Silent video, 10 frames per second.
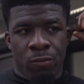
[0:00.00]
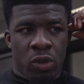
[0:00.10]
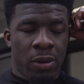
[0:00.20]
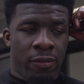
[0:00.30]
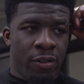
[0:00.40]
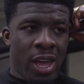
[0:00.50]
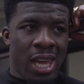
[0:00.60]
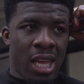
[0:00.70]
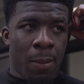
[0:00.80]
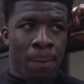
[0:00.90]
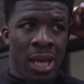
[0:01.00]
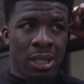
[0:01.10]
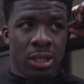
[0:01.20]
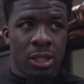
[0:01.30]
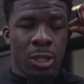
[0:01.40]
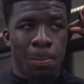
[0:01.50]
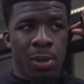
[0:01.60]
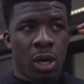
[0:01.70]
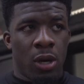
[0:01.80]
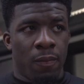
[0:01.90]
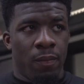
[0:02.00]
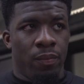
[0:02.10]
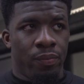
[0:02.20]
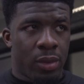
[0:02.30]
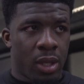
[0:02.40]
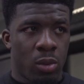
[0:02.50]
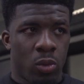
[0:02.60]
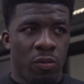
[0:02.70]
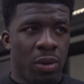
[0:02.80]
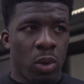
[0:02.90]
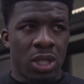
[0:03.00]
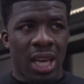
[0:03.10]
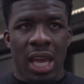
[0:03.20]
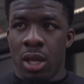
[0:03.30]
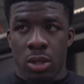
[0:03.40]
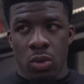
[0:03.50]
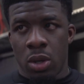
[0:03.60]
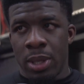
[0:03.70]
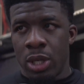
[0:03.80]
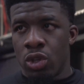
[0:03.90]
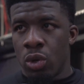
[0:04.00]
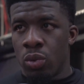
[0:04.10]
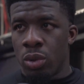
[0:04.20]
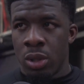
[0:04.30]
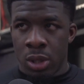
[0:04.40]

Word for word: To be fair, it depends, but with me, once I get in the zone, I'm in the zone.